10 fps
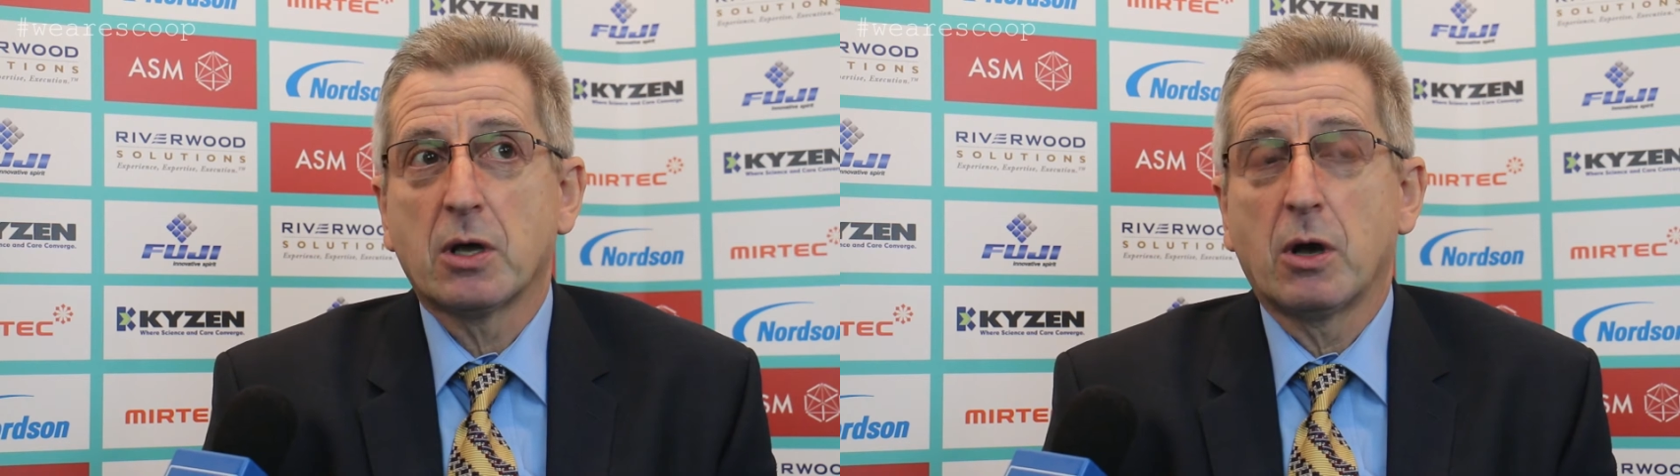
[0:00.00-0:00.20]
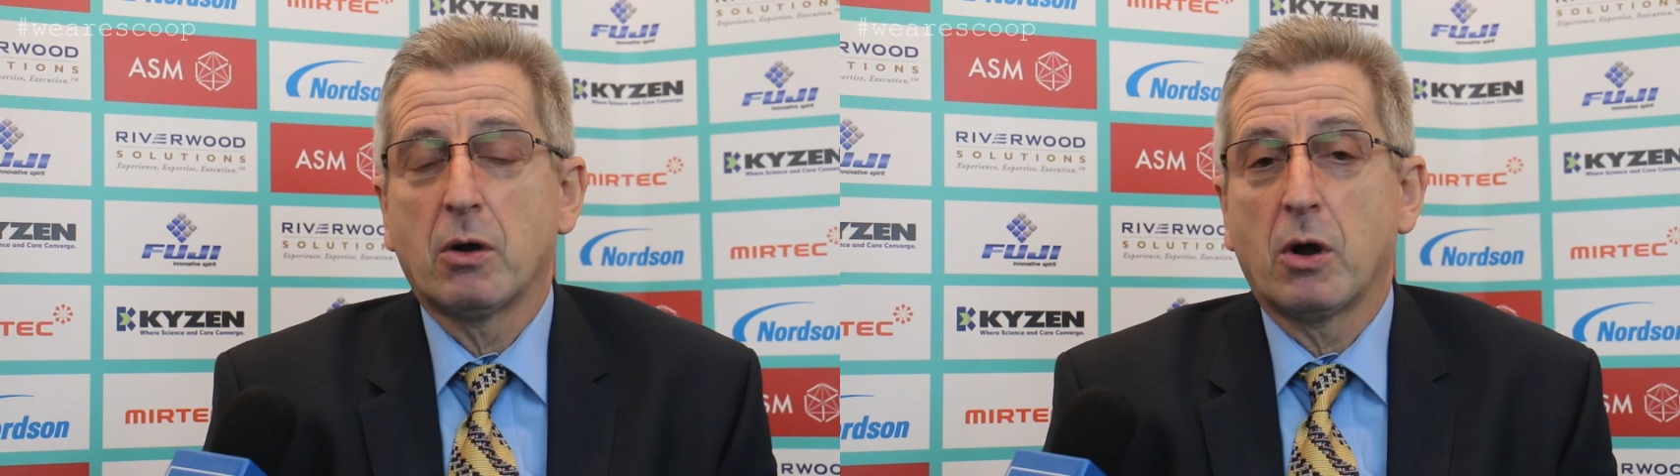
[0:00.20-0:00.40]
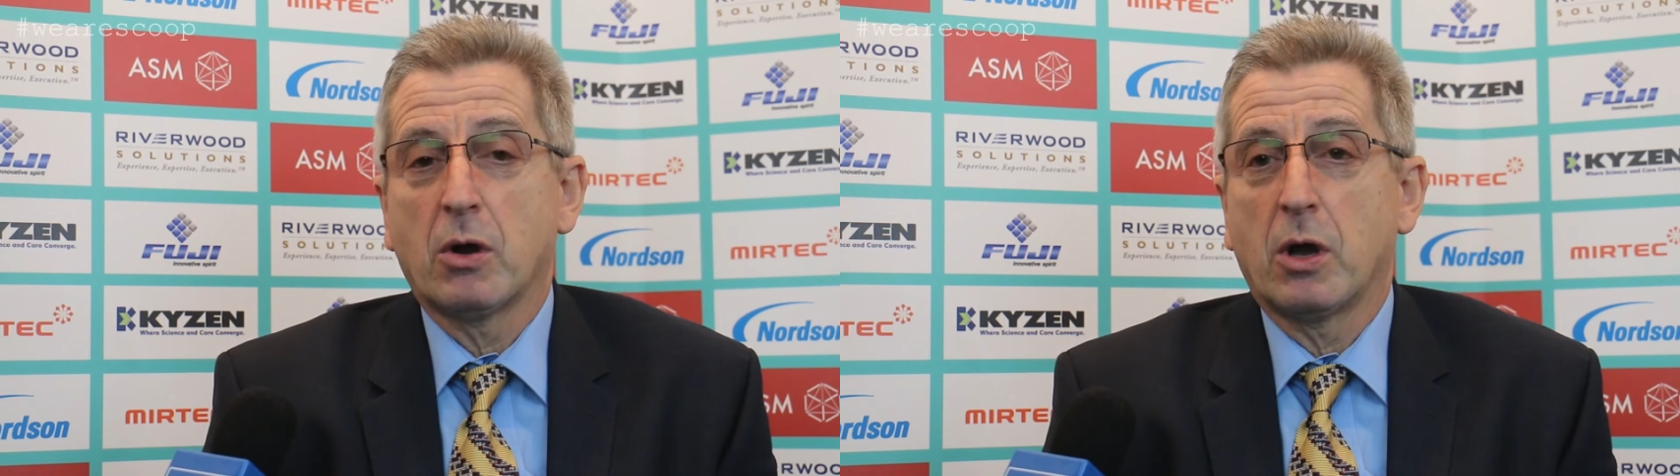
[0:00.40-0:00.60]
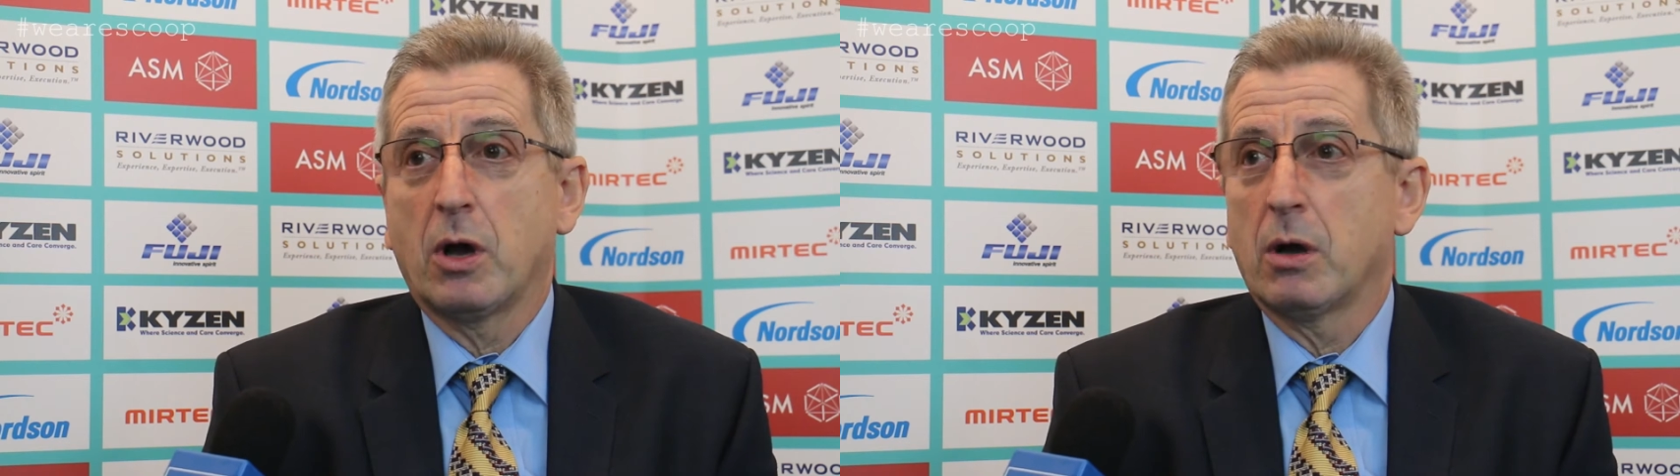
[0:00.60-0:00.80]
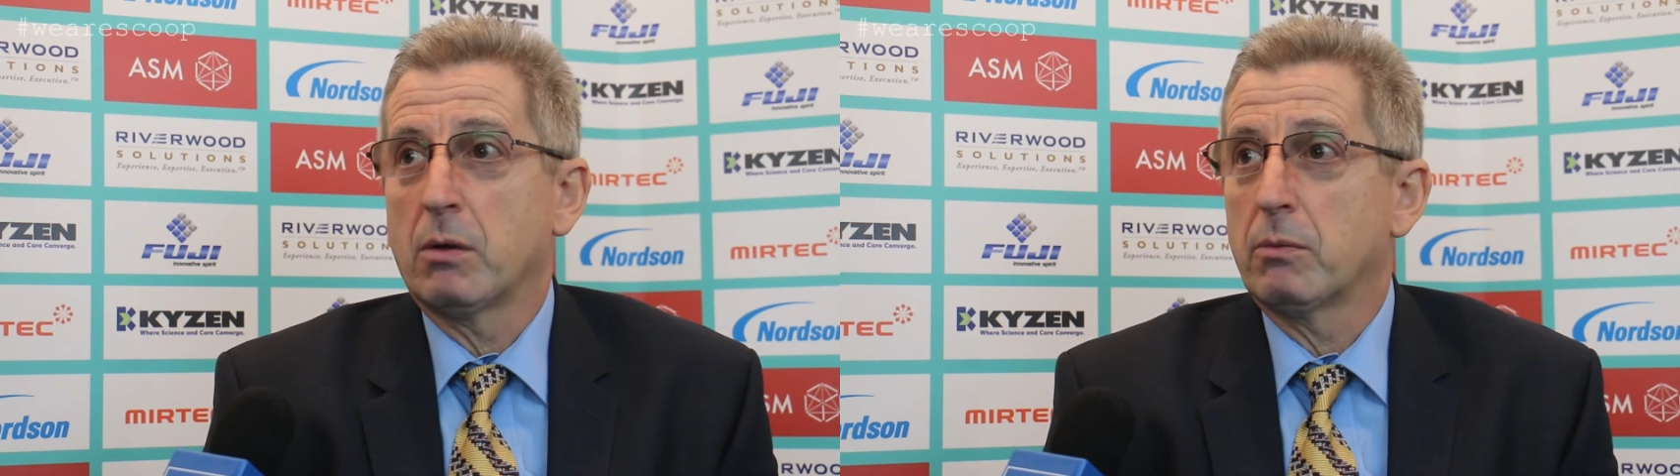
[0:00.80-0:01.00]
that are on
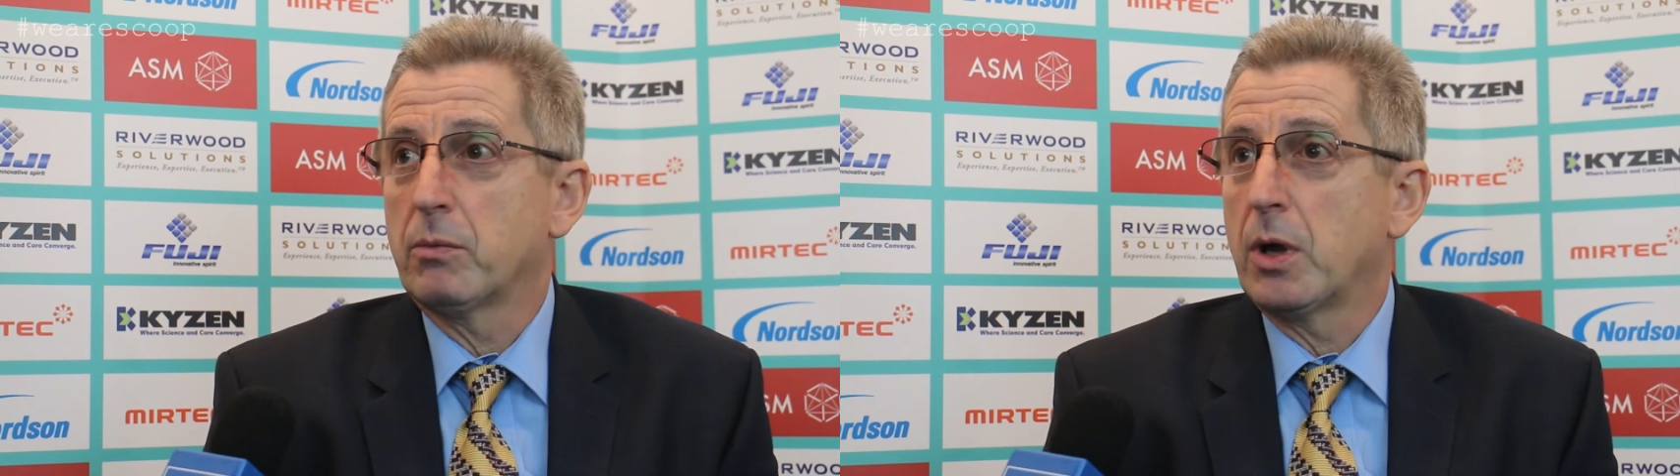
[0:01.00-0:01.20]
our